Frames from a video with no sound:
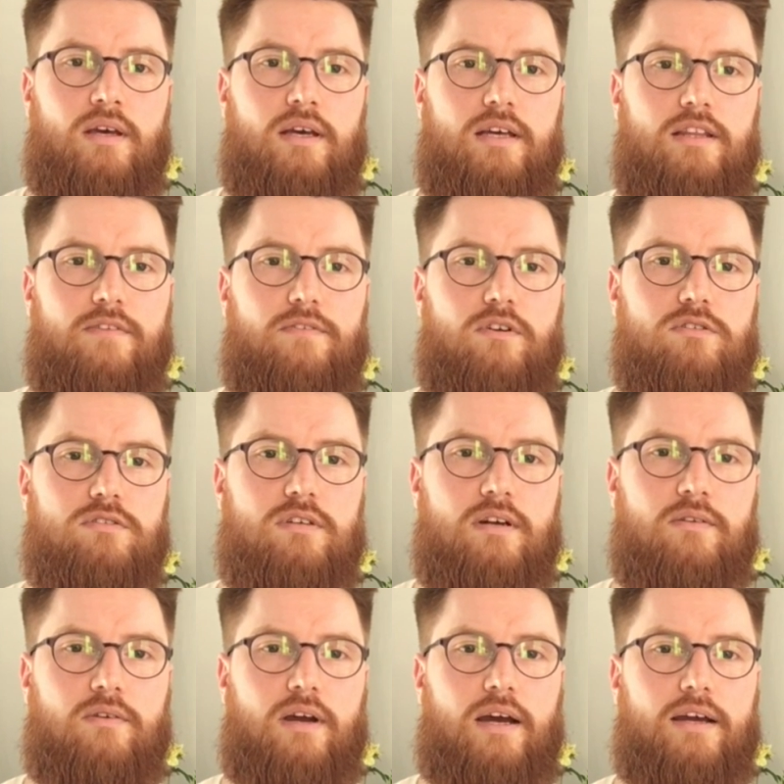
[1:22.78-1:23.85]
In the first
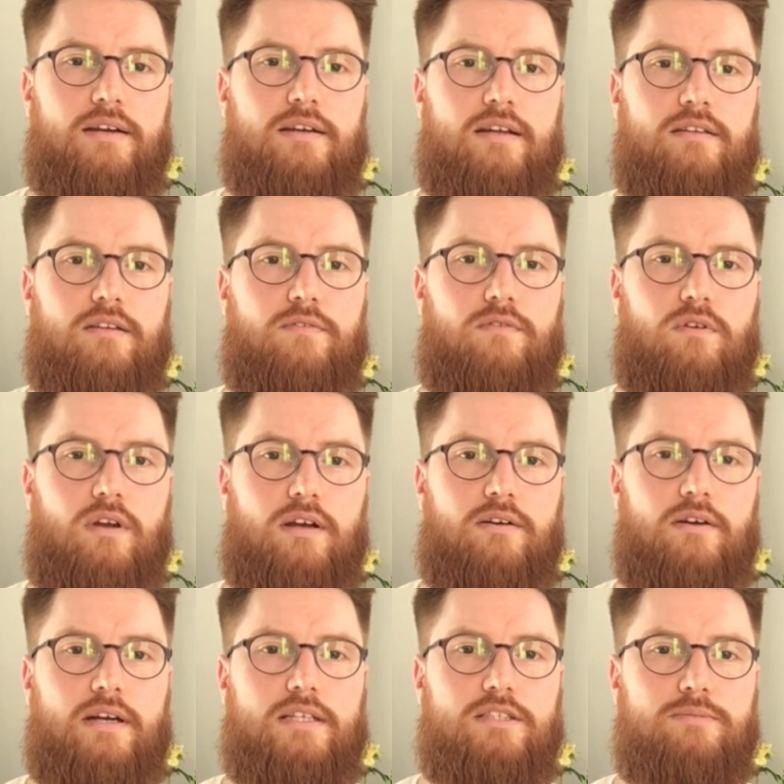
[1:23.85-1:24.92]
round I had done the full
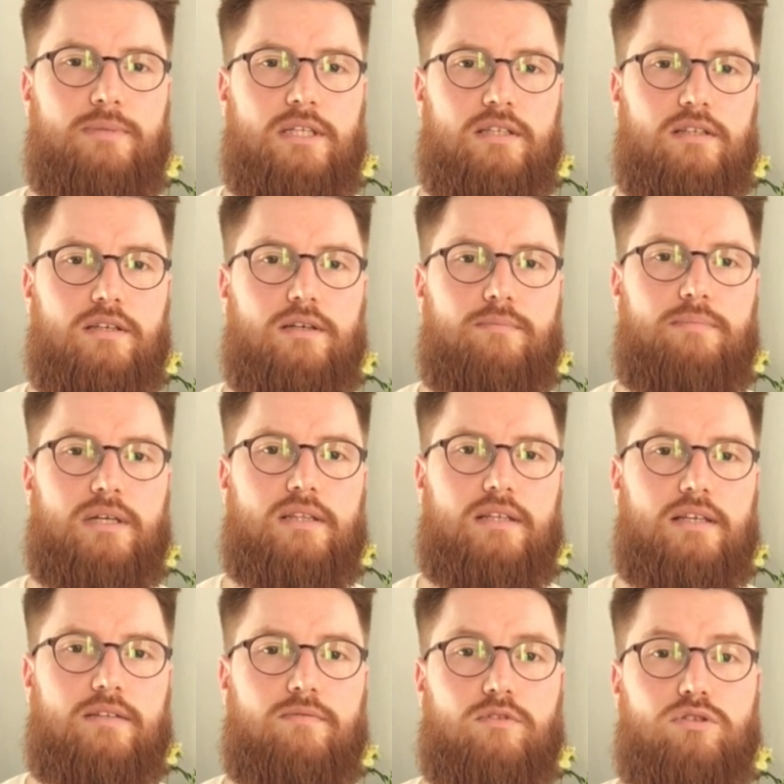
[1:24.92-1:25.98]
arrangement, but
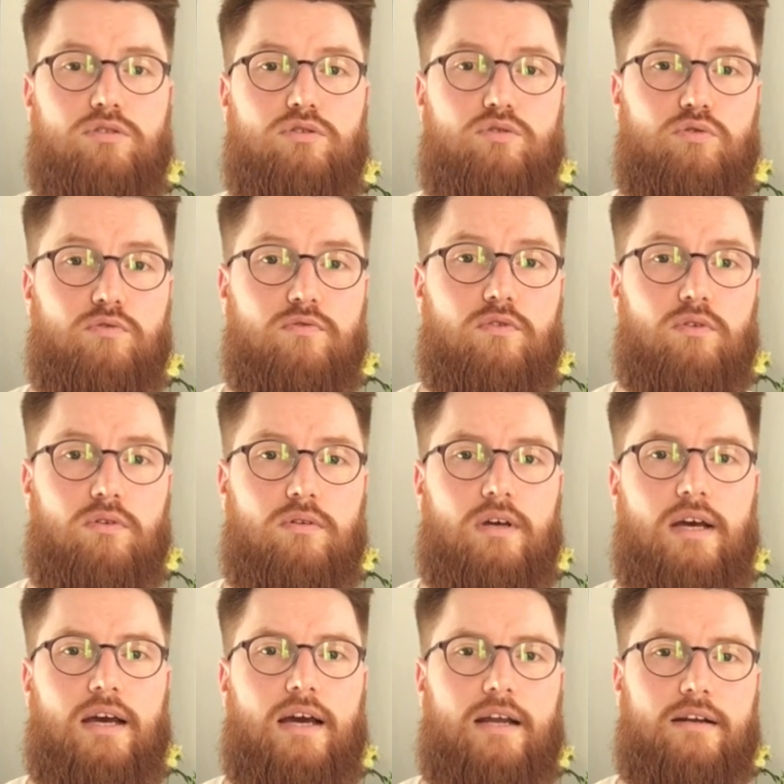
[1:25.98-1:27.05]
it was too full
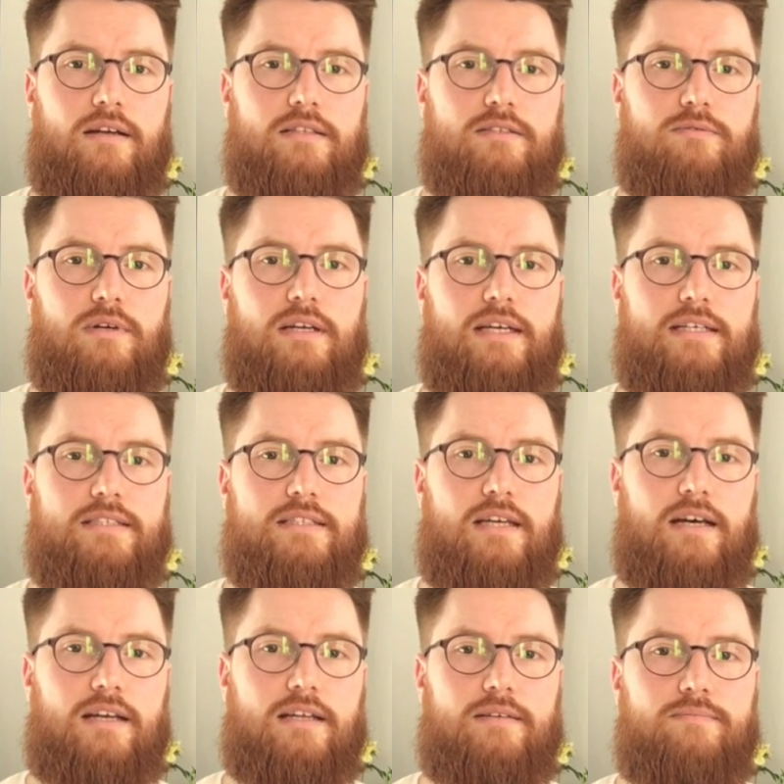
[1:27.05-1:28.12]
and not really
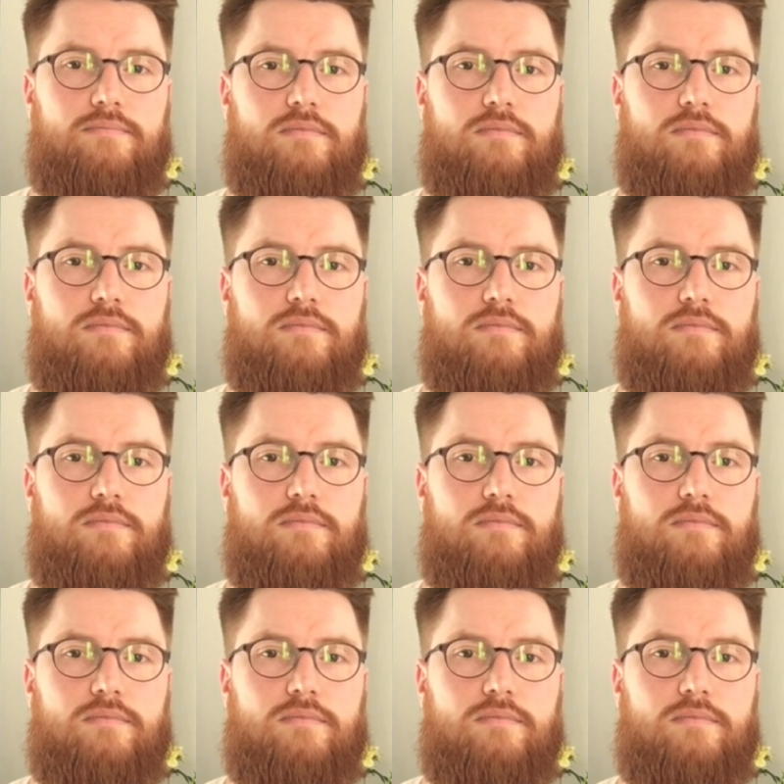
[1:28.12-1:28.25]
exciting.